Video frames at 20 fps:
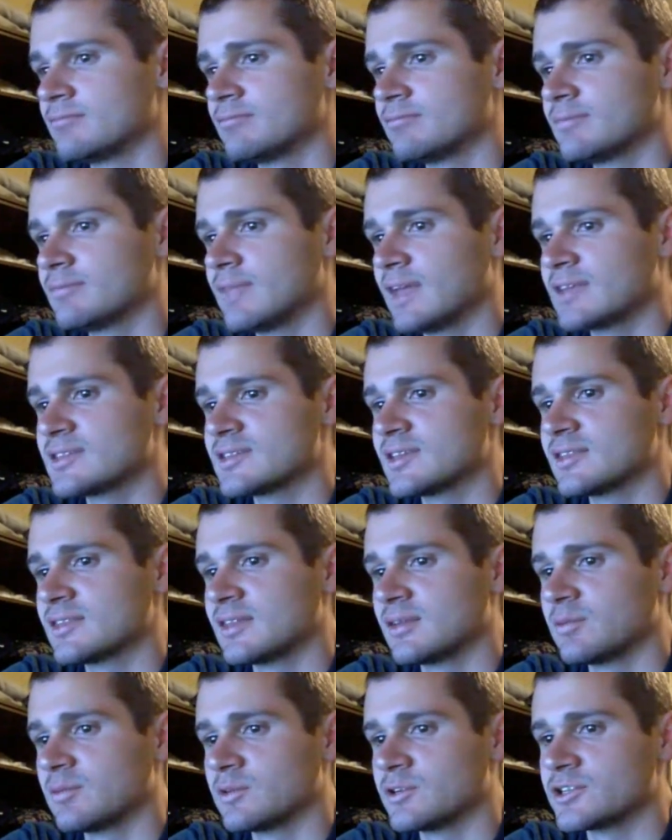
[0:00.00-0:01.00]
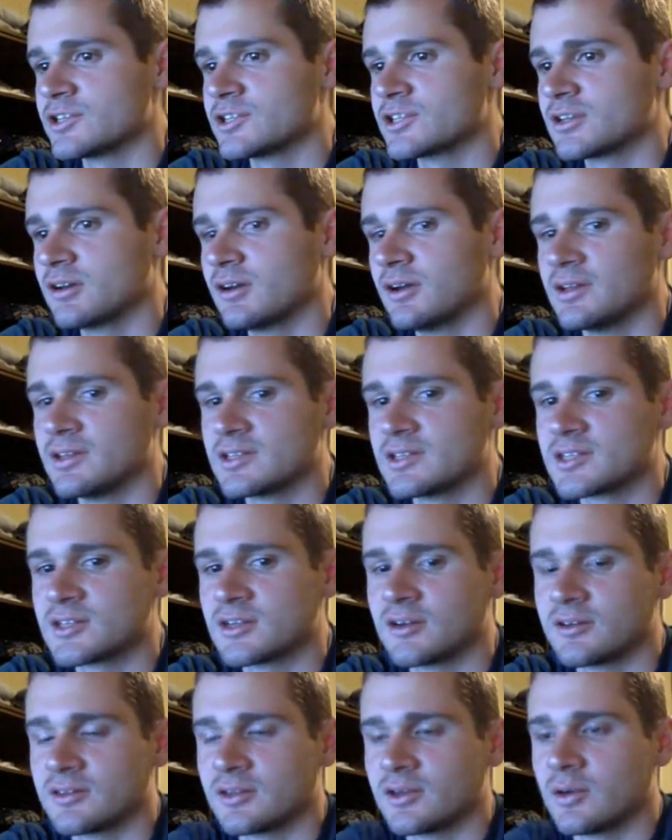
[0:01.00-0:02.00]
that's it, then we'll just go ahead and
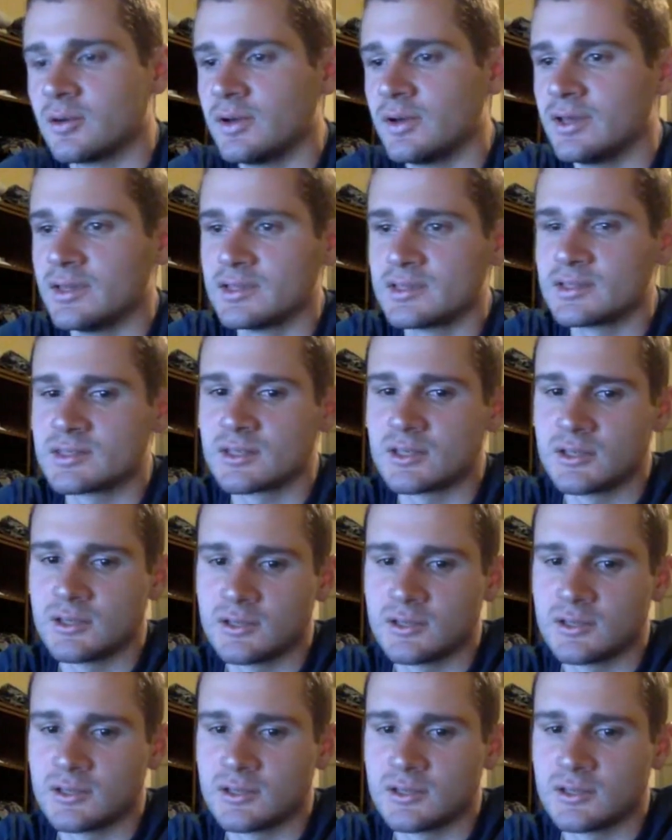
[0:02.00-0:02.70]
start the quiz.